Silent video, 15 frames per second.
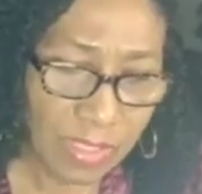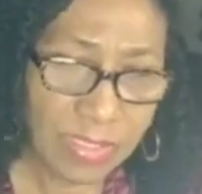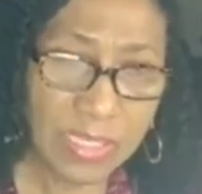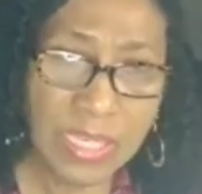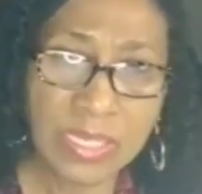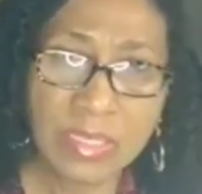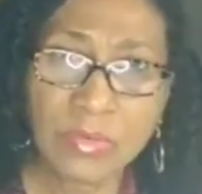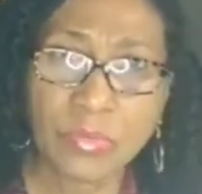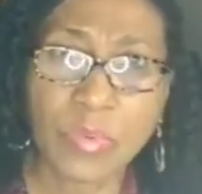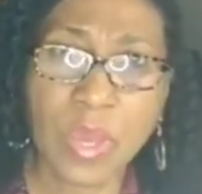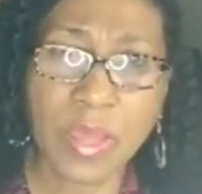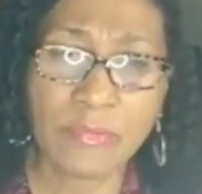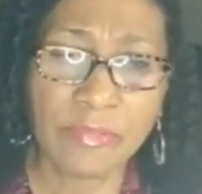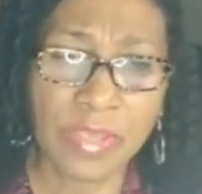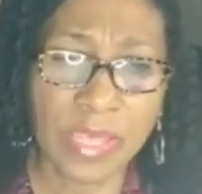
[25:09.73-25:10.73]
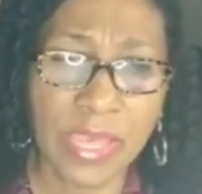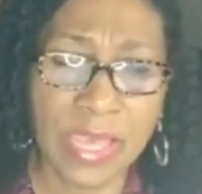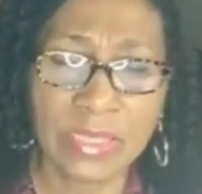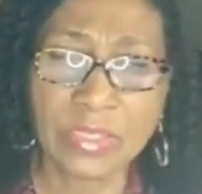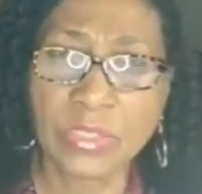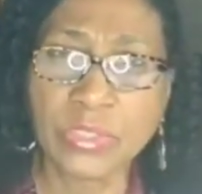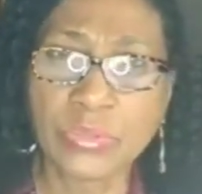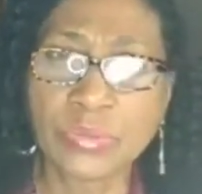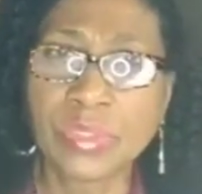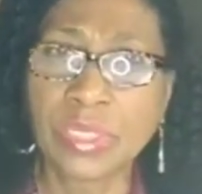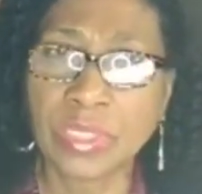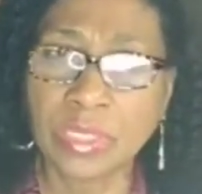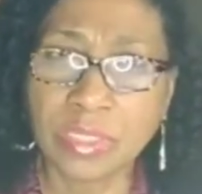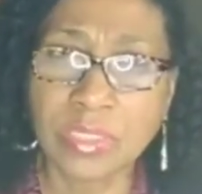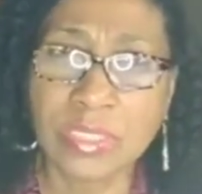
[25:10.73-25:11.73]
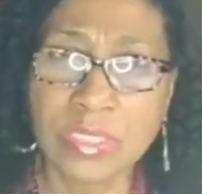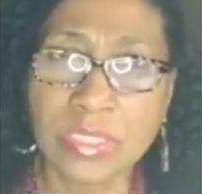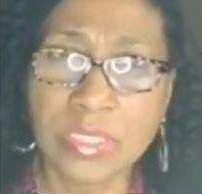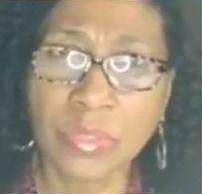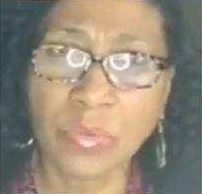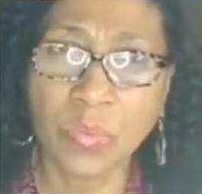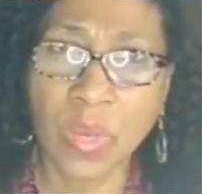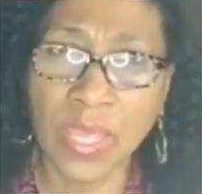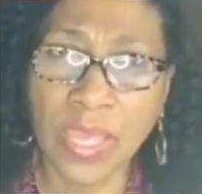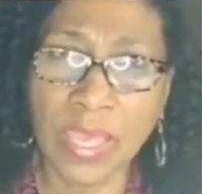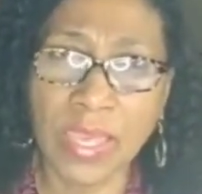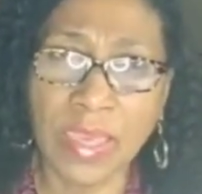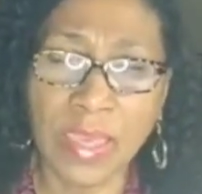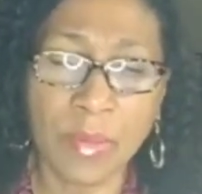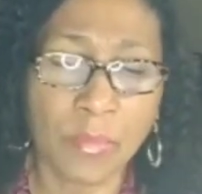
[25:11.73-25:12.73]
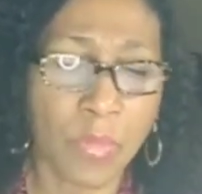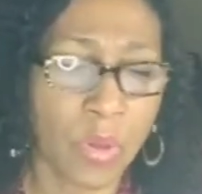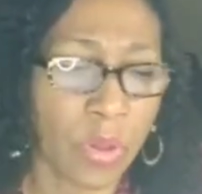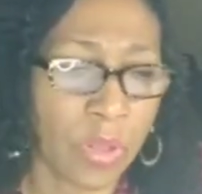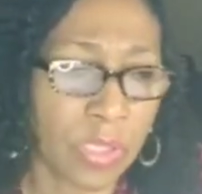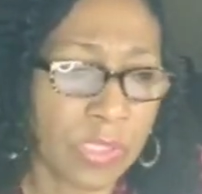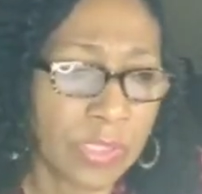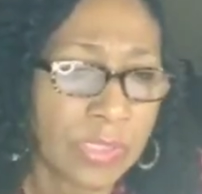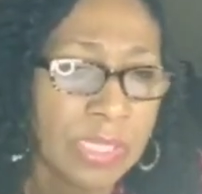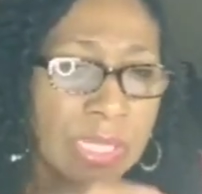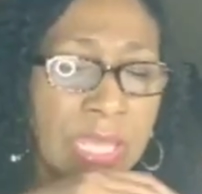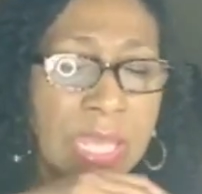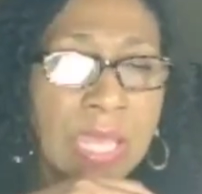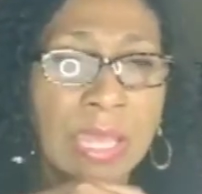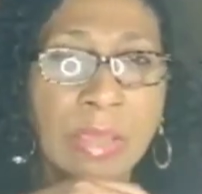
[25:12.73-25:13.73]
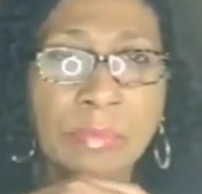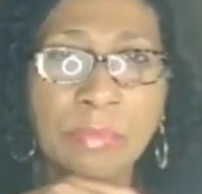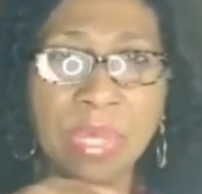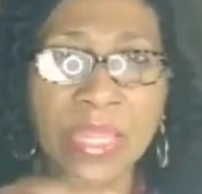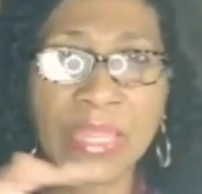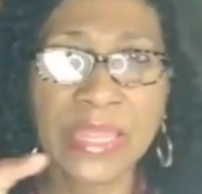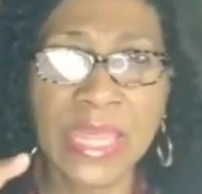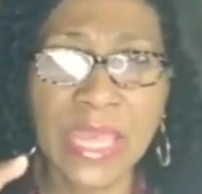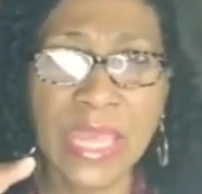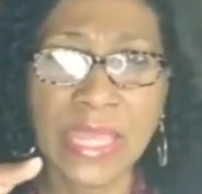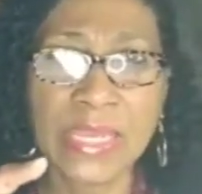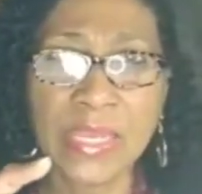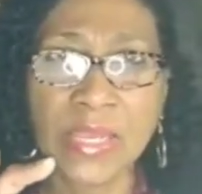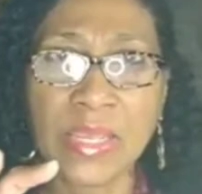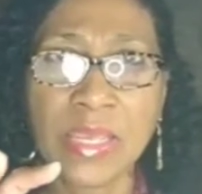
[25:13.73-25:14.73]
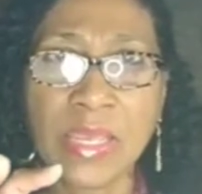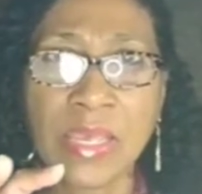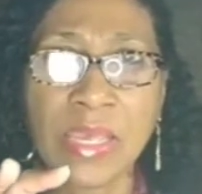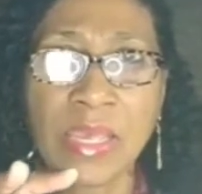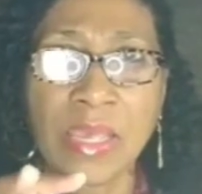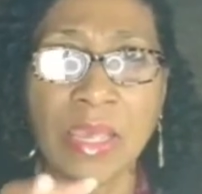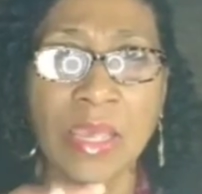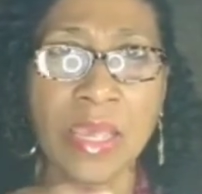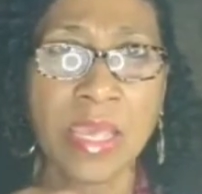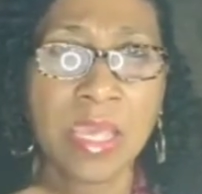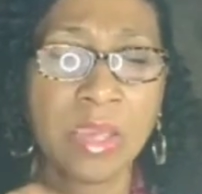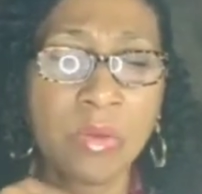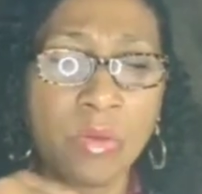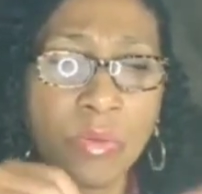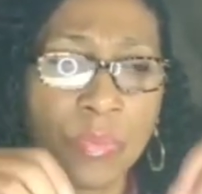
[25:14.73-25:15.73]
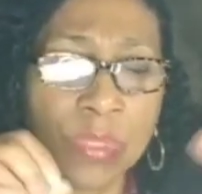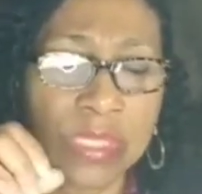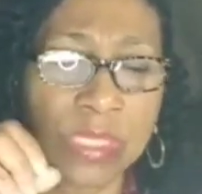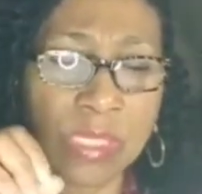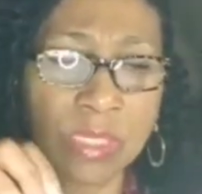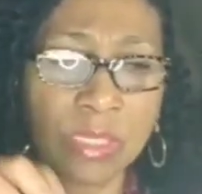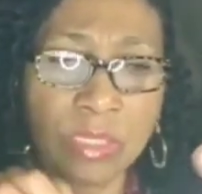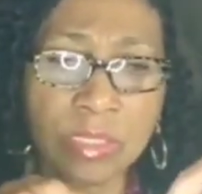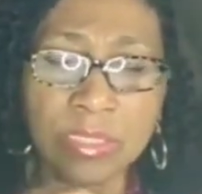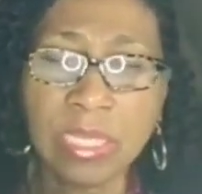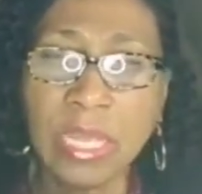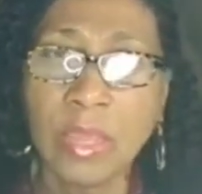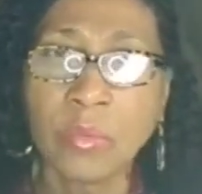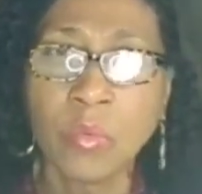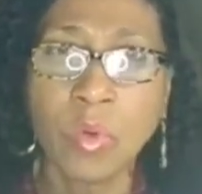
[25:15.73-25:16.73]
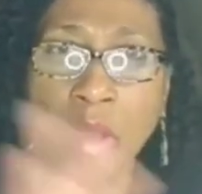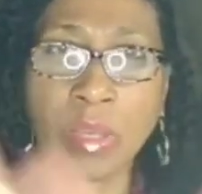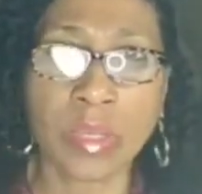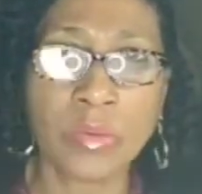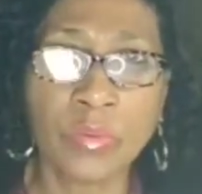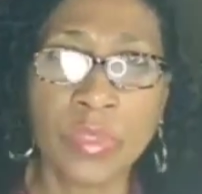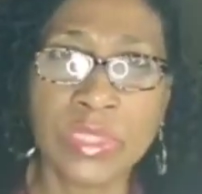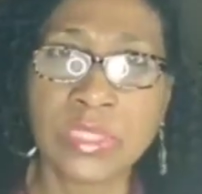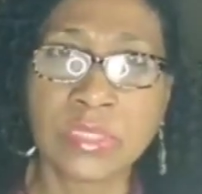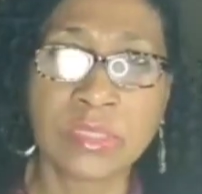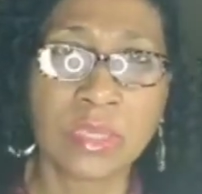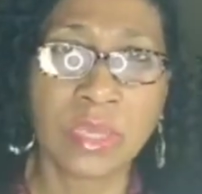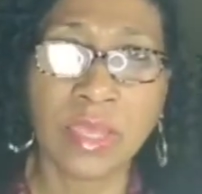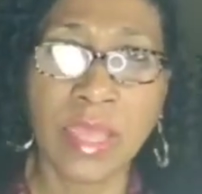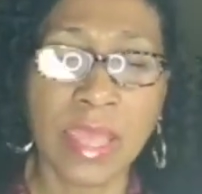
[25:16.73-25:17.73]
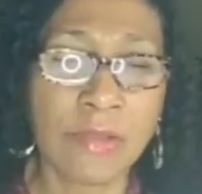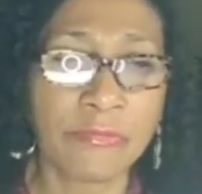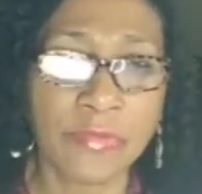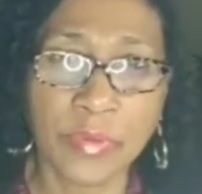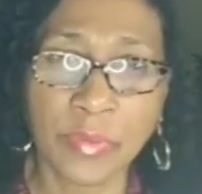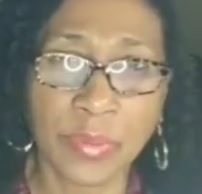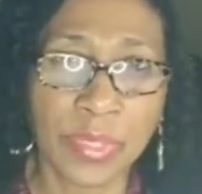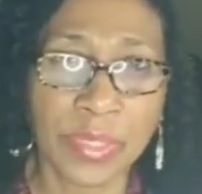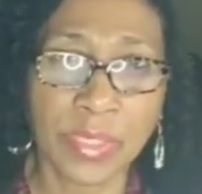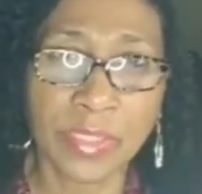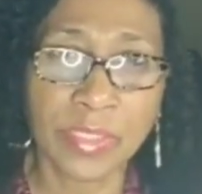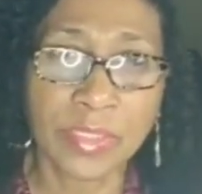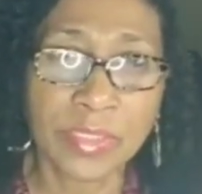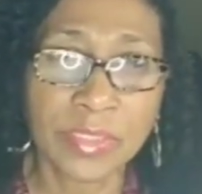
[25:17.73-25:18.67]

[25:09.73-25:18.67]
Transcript: did whatever he had to do to look to see why it came on. But then he opened the hood and water was everywhere.